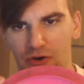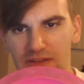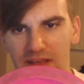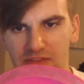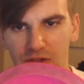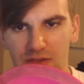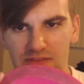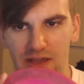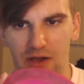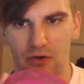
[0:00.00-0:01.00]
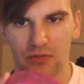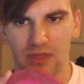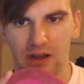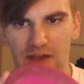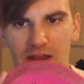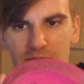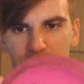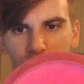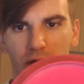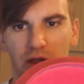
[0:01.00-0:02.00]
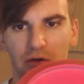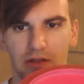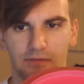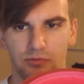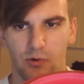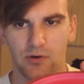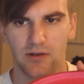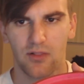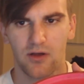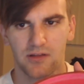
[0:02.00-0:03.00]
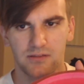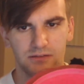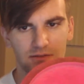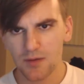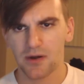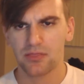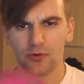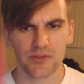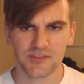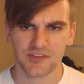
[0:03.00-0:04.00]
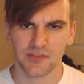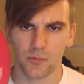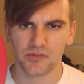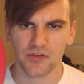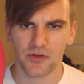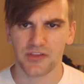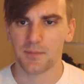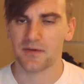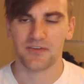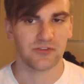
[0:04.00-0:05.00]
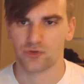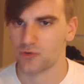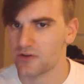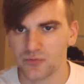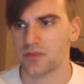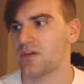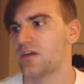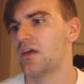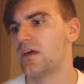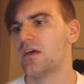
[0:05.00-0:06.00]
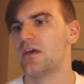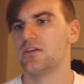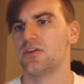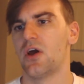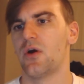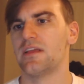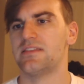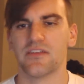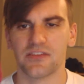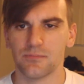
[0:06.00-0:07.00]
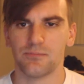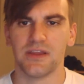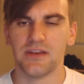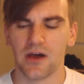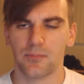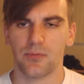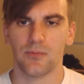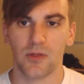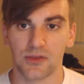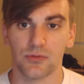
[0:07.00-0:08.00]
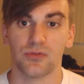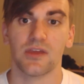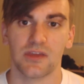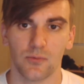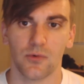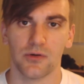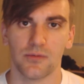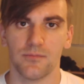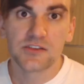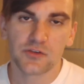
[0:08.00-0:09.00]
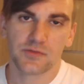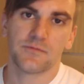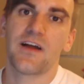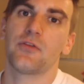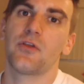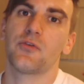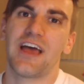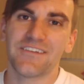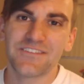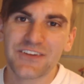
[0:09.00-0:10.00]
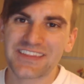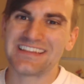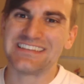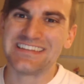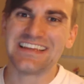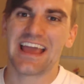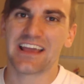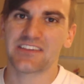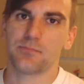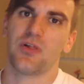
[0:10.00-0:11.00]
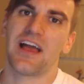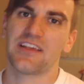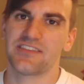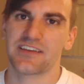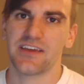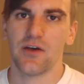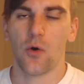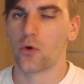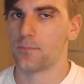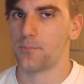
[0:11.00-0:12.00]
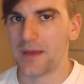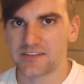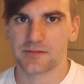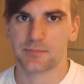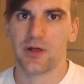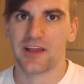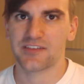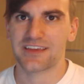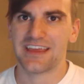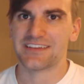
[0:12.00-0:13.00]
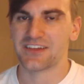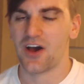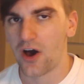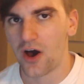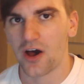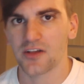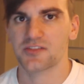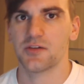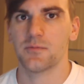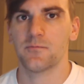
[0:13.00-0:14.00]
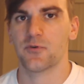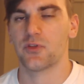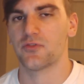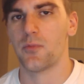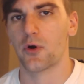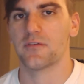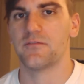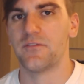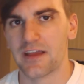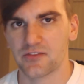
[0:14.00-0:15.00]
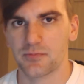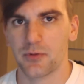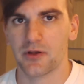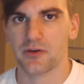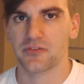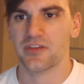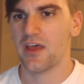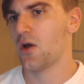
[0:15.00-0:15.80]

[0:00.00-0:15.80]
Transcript: dirty. That's how you can tell that I've had it for a while and I've thrown it a lot. But I throw this disc in the woods all the time. I've hit trees with it. You know, it doesn't beat up like you think it would. So some final notes. I feel like the DX plastic or basic plastic is awesome for those more advanced players